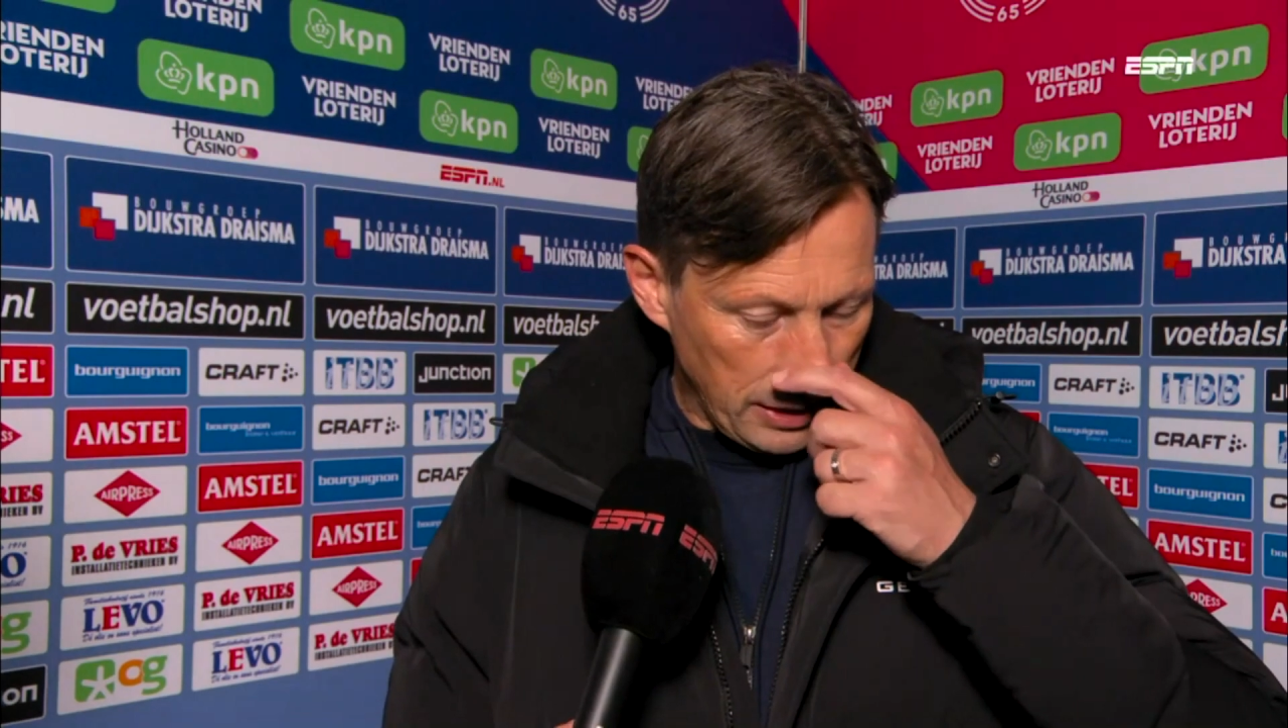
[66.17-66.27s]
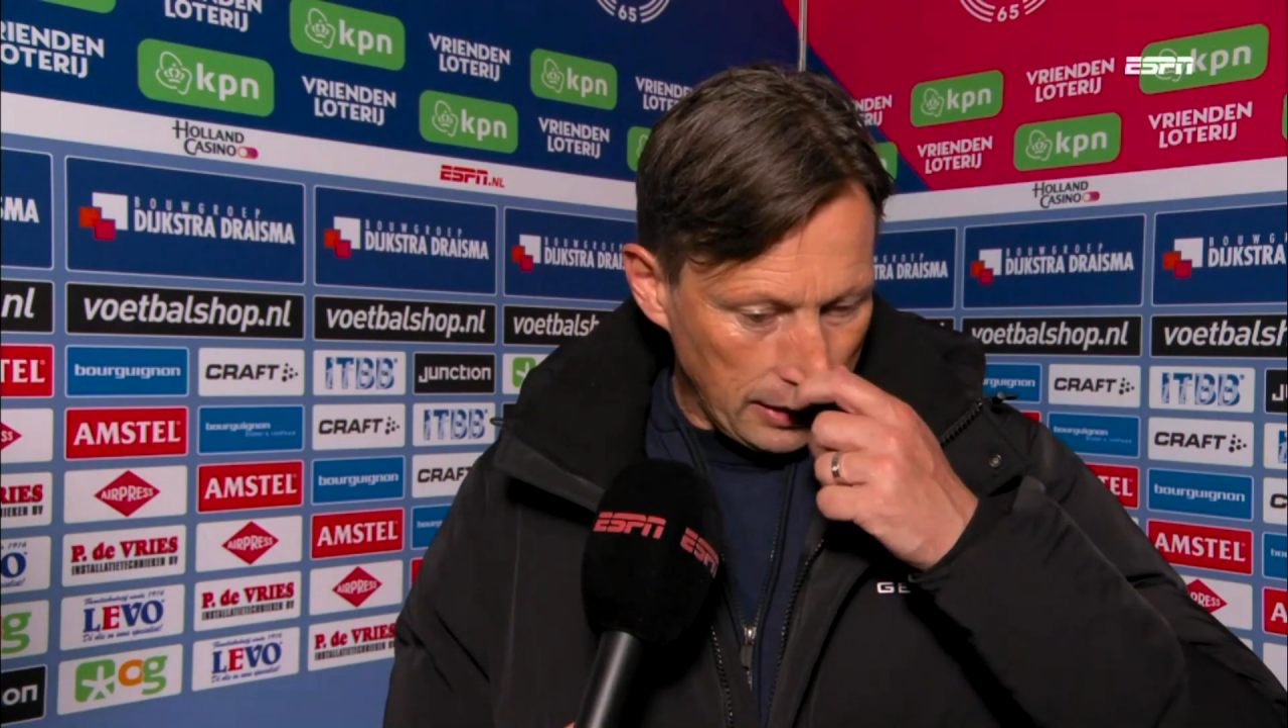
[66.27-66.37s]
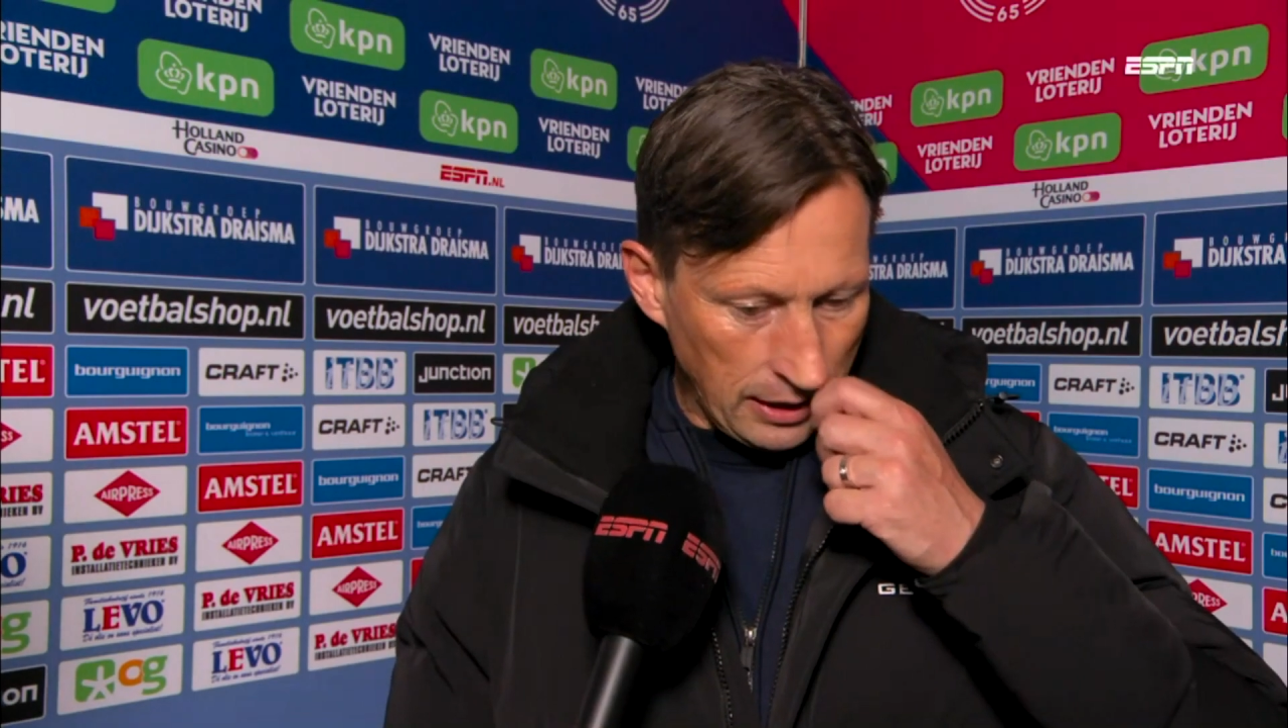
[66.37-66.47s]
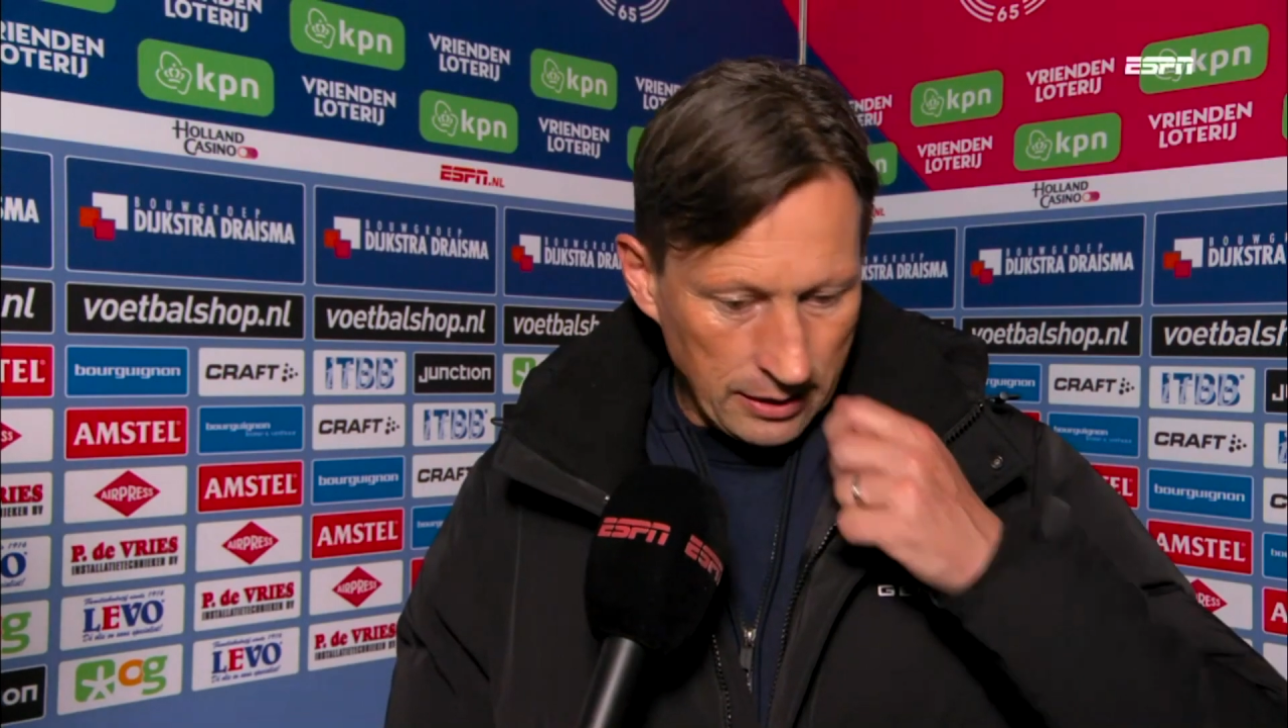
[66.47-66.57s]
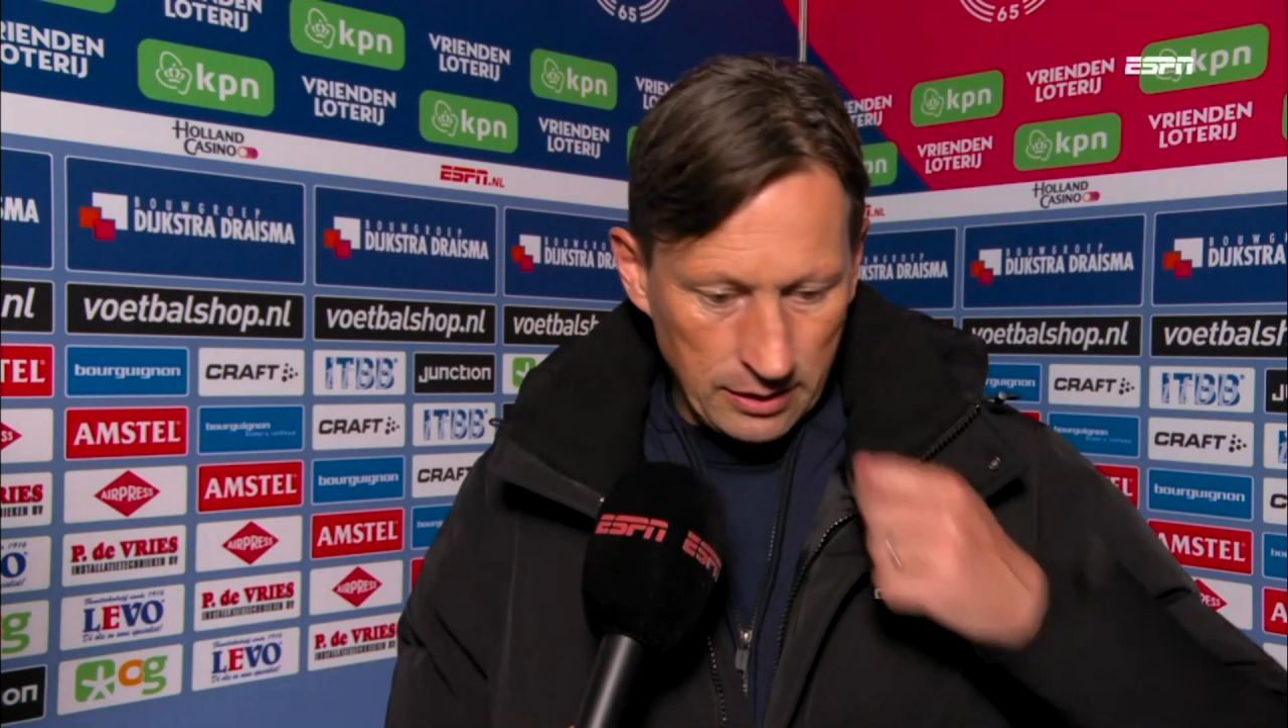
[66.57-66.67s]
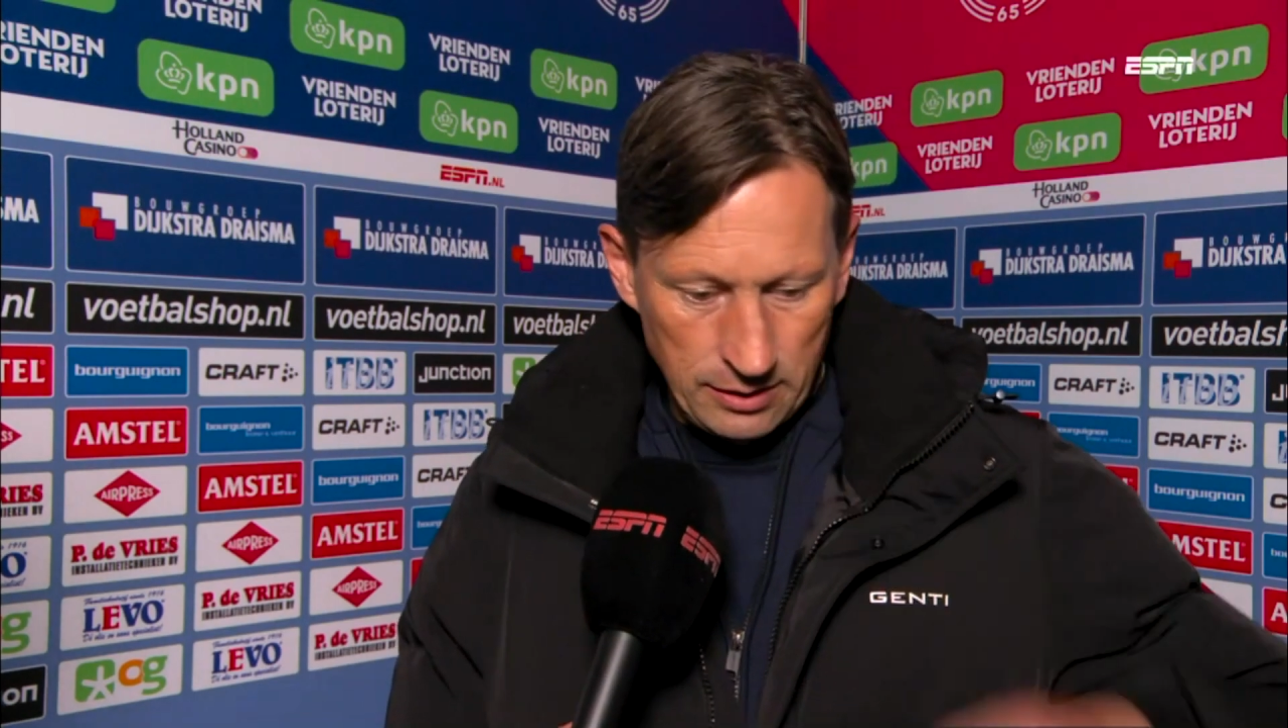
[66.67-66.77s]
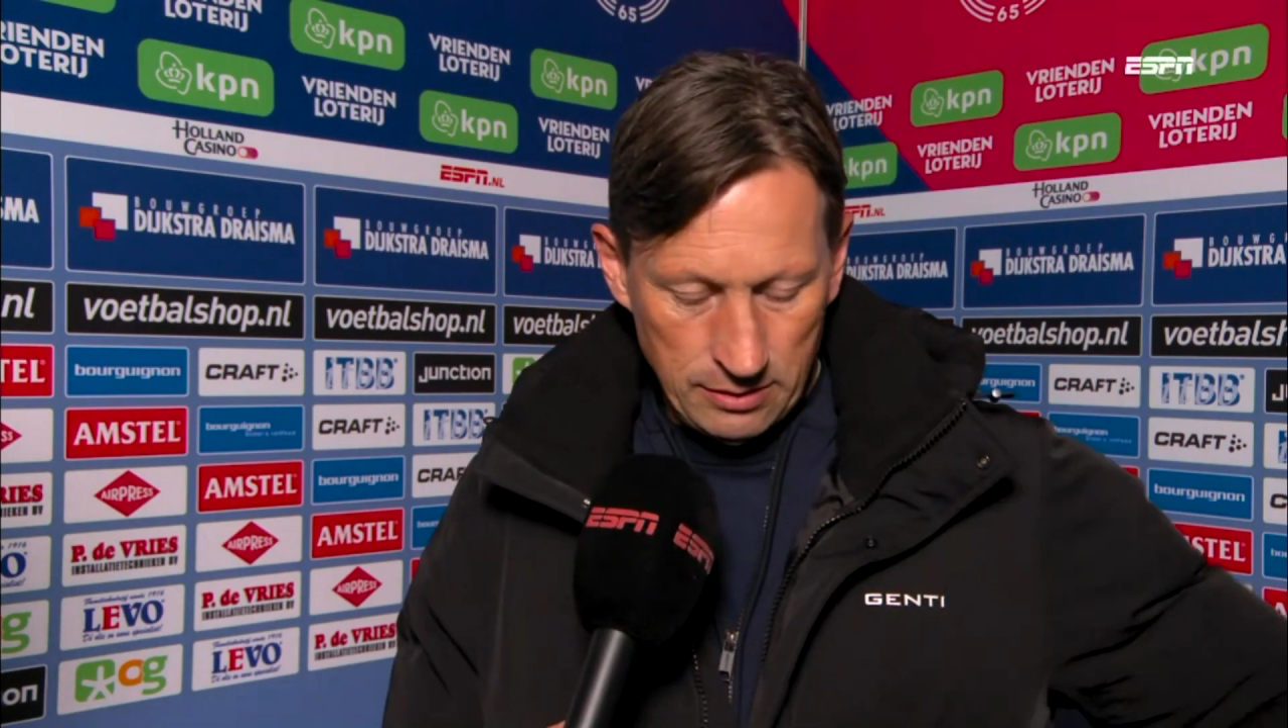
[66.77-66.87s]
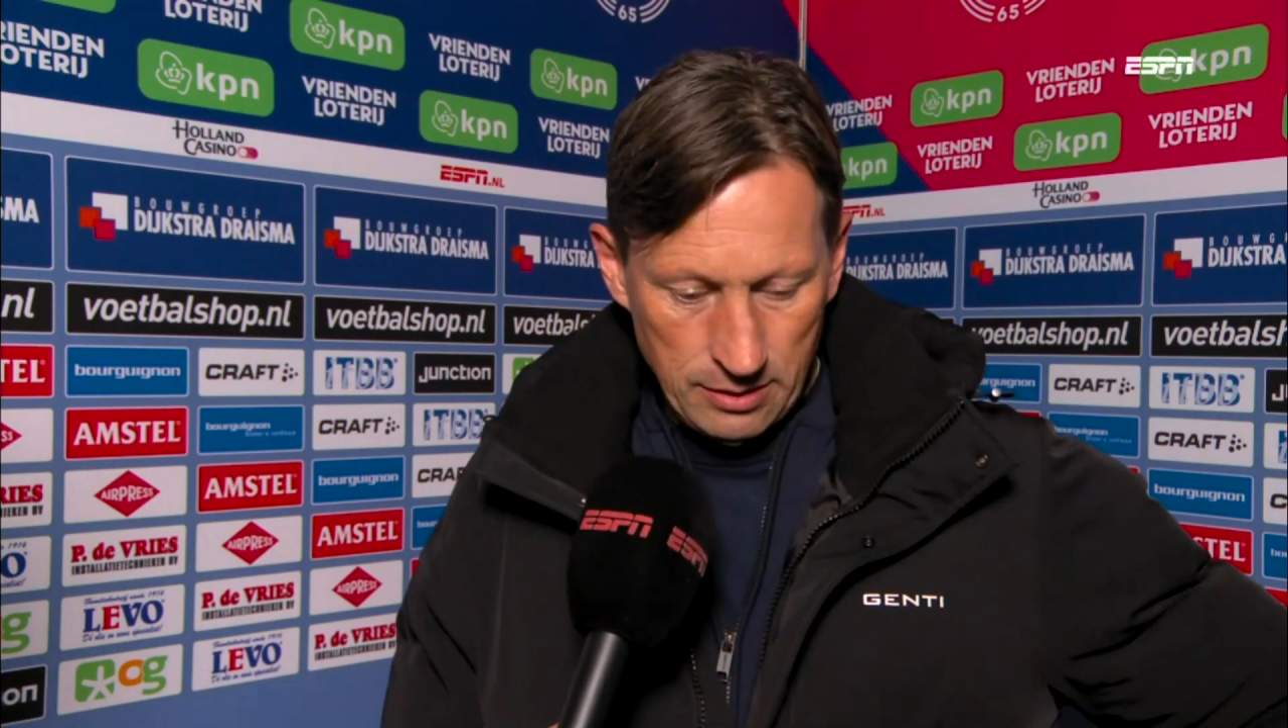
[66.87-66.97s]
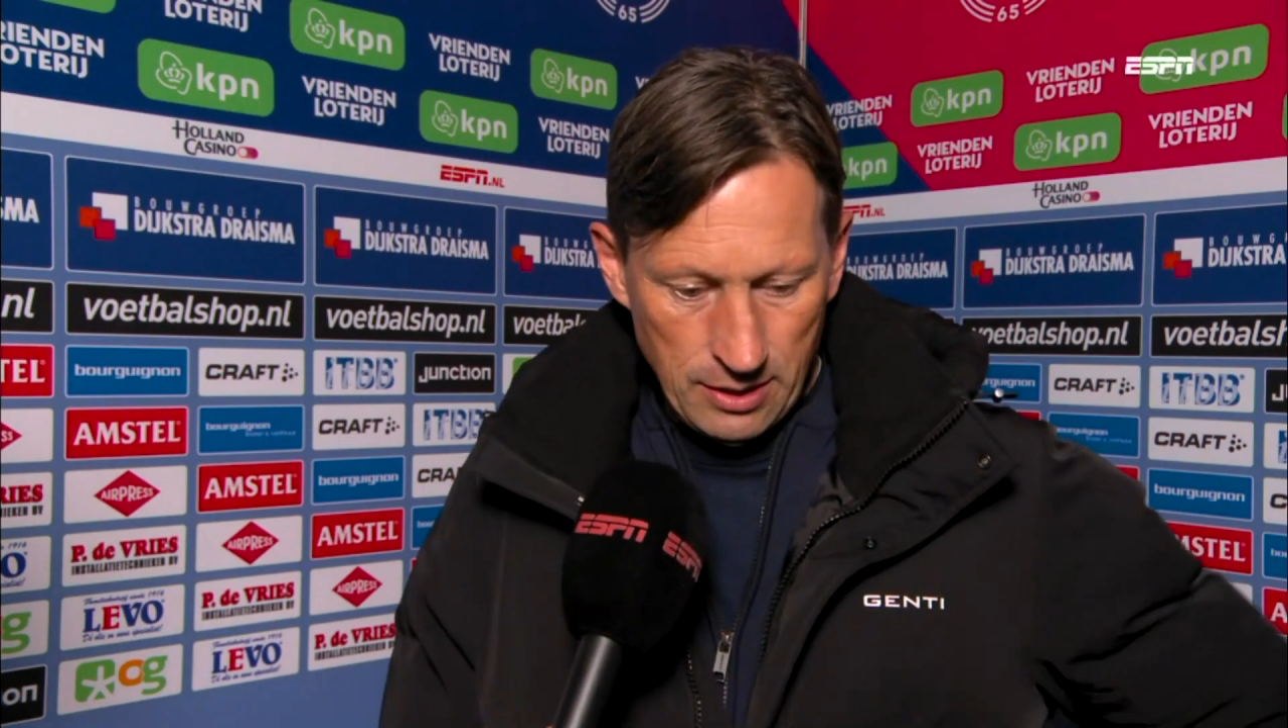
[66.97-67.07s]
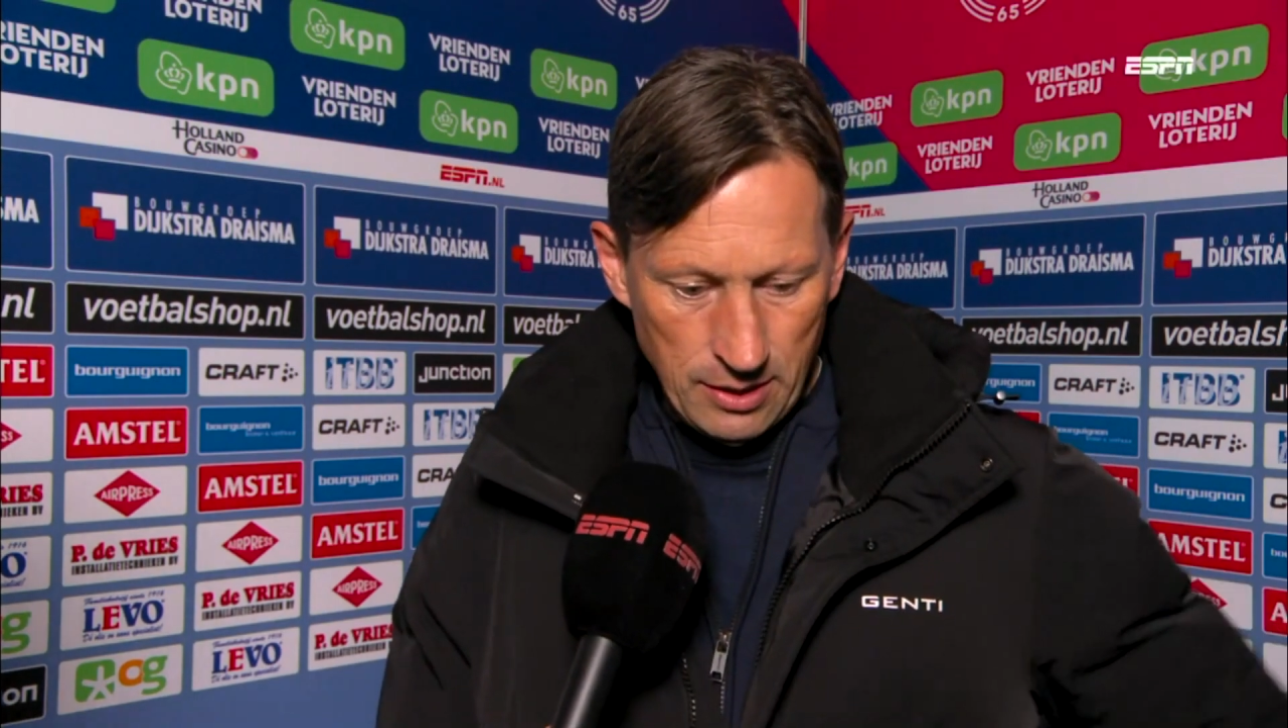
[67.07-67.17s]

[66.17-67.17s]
unlucky in